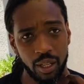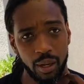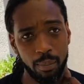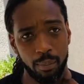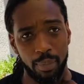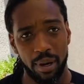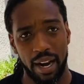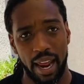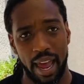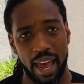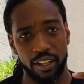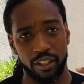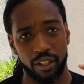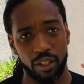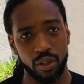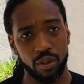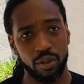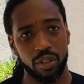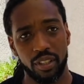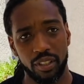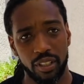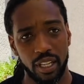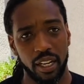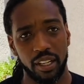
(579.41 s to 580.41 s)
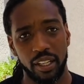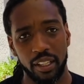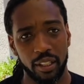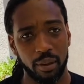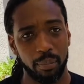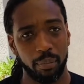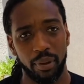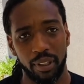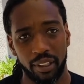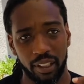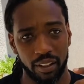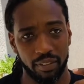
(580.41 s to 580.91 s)
but as you study the
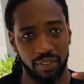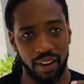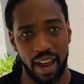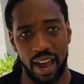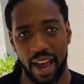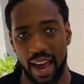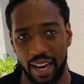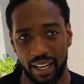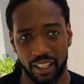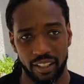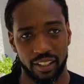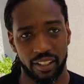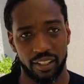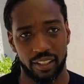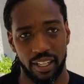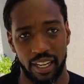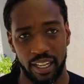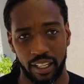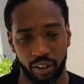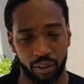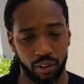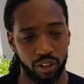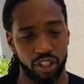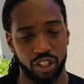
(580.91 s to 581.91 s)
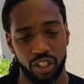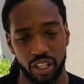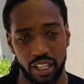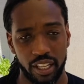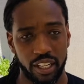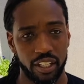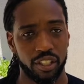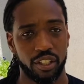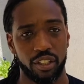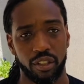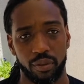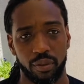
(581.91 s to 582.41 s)
book of Acts in Christian
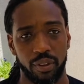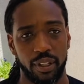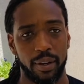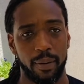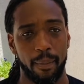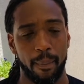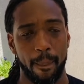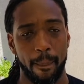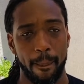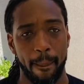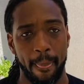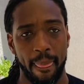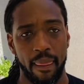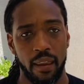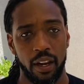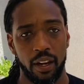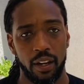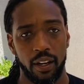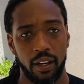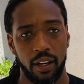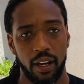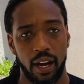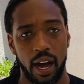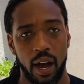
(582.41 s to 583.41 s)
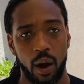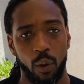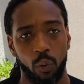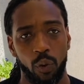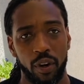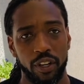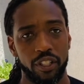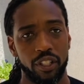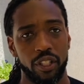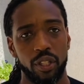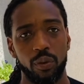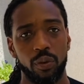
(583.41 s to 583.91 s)
history, uh,
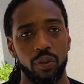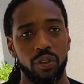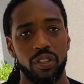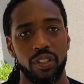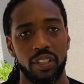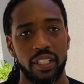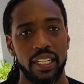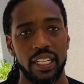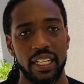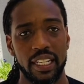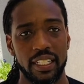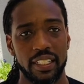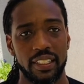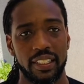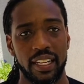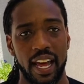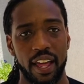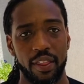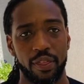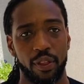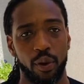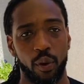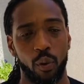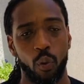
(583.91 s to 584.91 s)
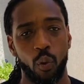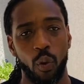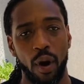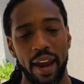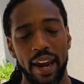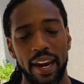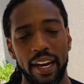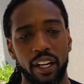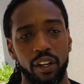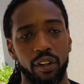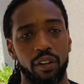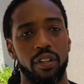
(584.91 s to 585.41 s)
what you will see is that the
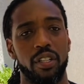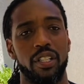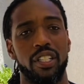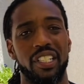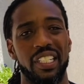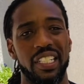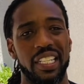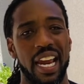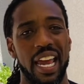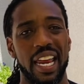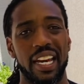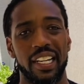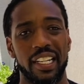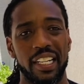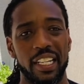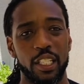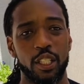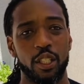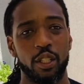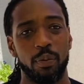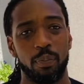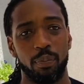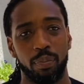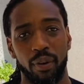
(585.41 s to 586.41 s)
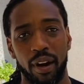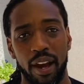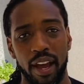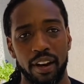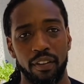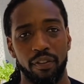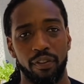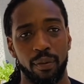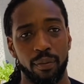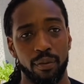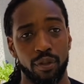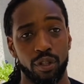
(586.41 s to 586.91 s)
way Christianity spread
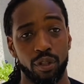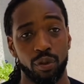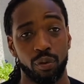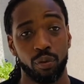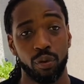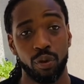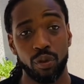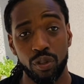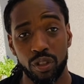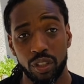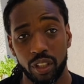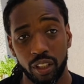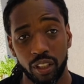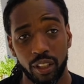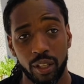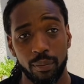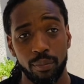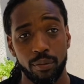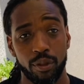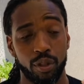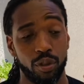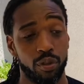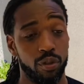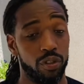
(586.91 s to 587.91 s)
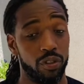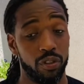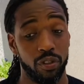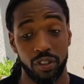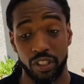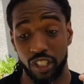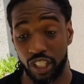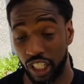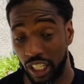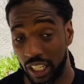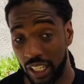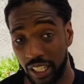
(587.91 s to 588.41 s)
from Jerusalem to
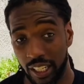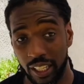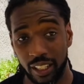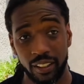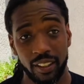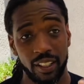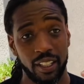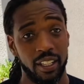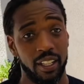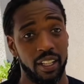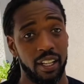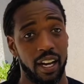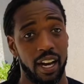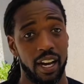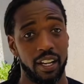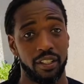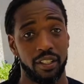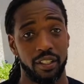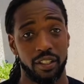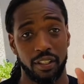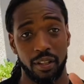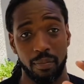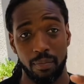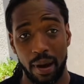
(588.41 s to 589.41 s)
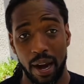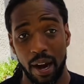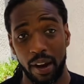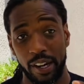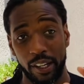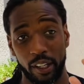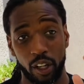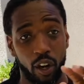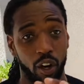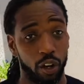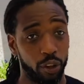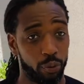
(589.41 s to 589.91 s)
Judea uh, to Samaria
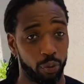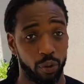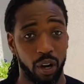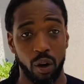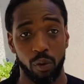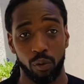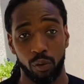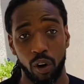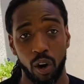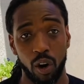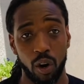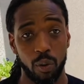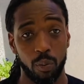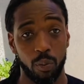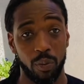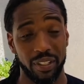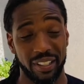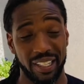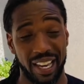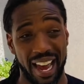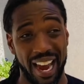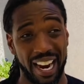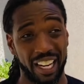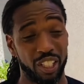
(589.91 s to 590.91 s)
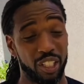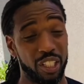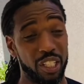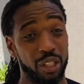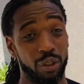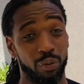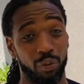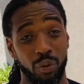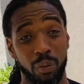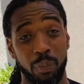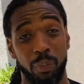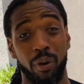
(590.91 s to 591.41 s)
and all throughout Rome was actually
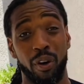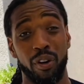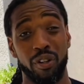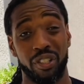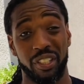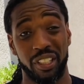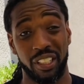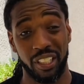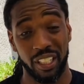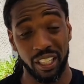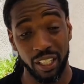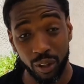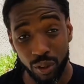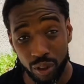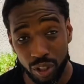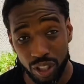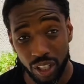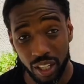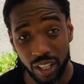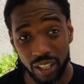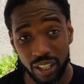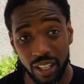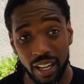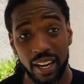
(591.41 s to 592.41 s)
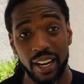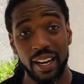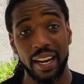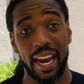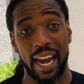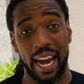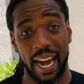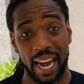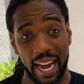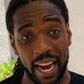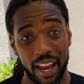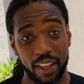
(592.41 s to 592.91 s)
through persecution
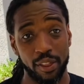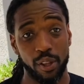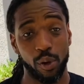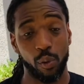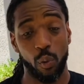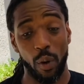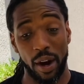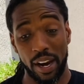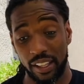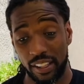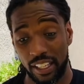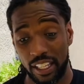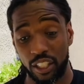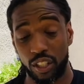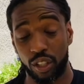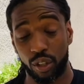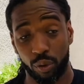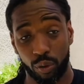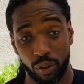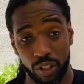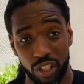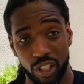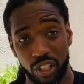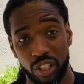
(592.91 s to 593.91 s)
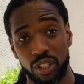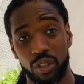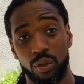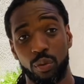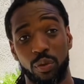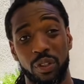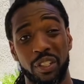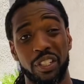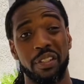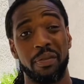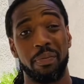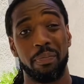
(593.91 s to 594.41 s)
and the way these Christians
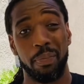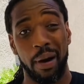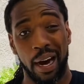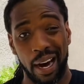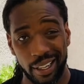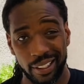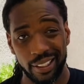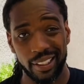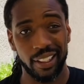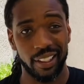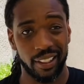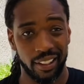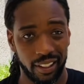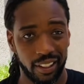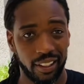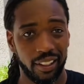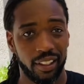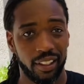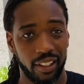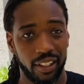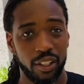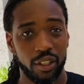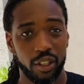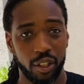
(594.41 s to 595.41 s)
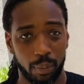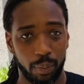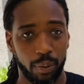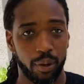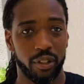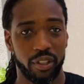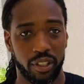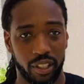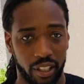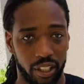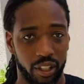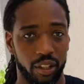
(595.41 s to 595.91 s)
responded to
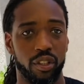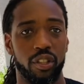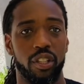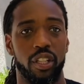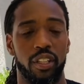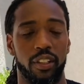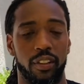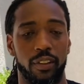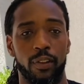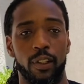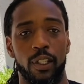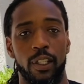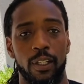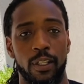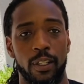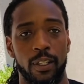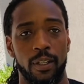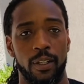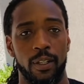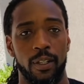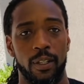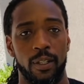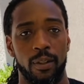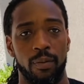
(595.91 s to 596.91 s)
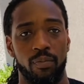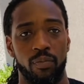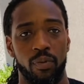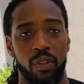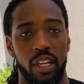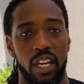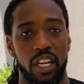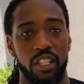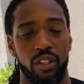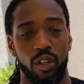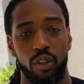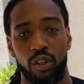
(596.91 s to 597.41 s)
persecution.
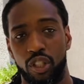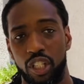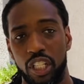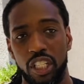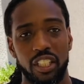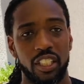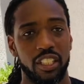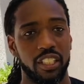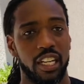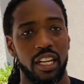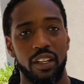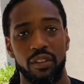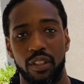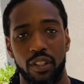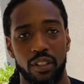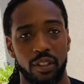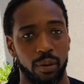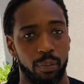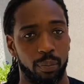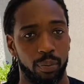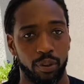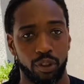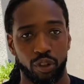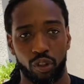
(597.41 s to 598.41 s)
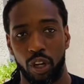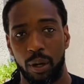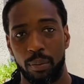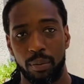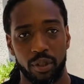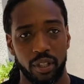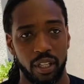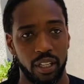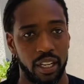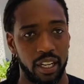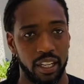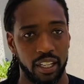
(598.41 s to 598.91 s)
And so Jesus gives us the
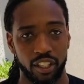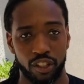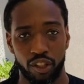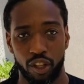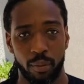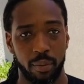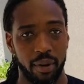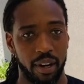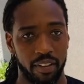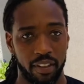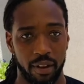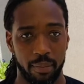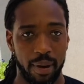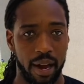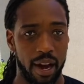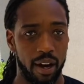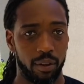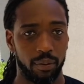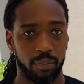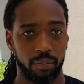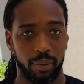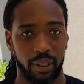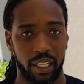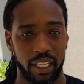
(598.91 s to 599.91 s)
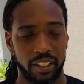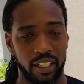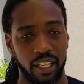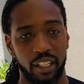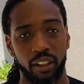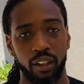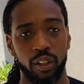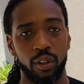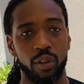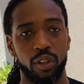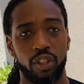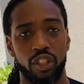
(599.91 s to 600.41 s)
prescription in the Sermon on the Mount because in
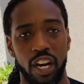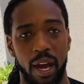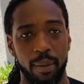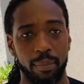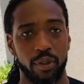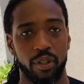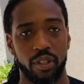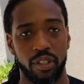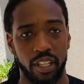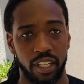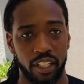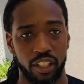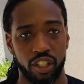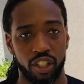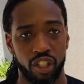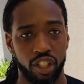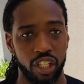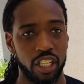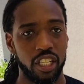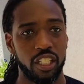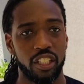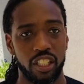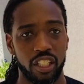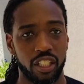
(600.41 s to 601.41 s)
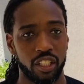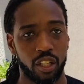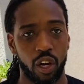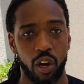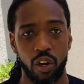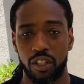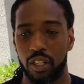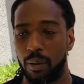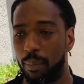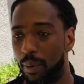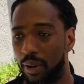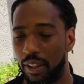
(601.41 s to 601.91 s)
Luke chapter 6, Jesus
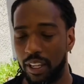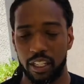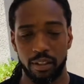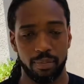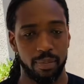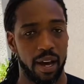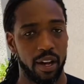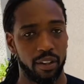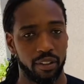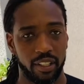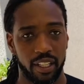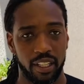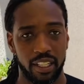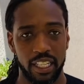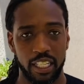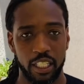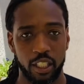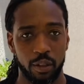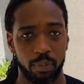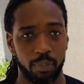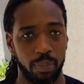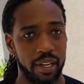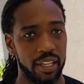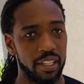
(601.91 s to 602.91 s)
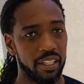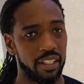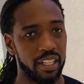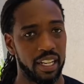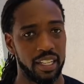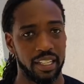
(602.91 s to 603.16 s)
goes up on this mountain, he spends the